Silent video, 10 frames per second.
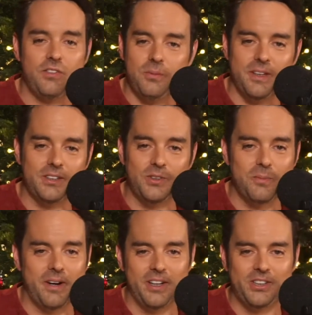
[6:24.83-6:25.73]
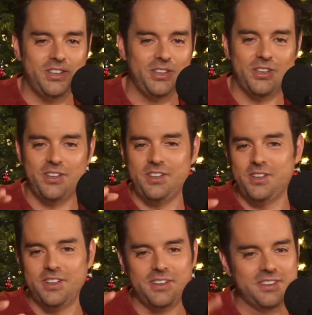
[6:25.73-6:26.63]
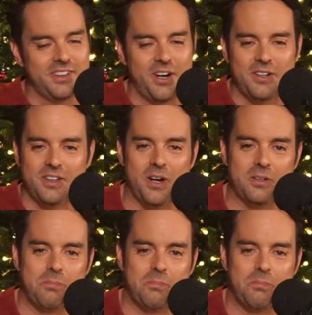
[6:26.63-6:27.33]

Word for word: I love you, Mick, so much. You're you're our,